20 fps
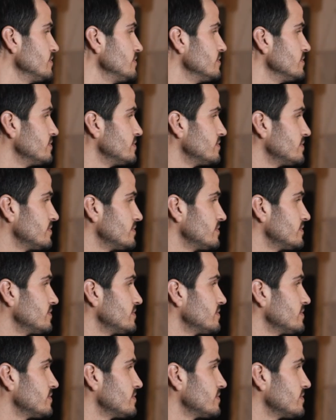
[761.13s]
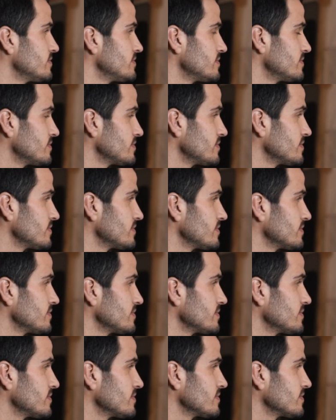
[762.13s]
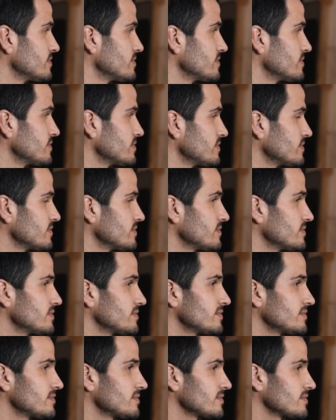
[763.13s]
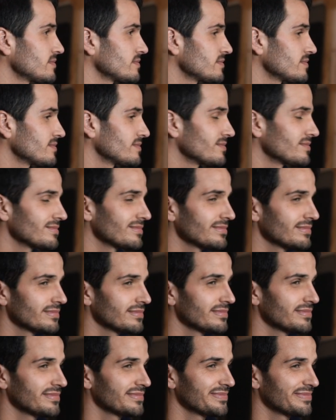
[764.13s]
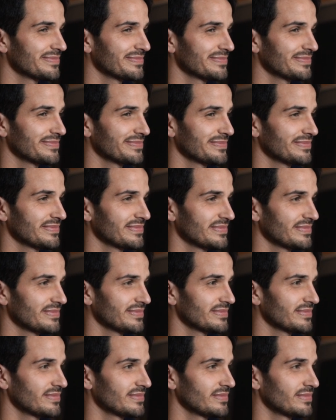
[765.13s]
This person isn't speaking.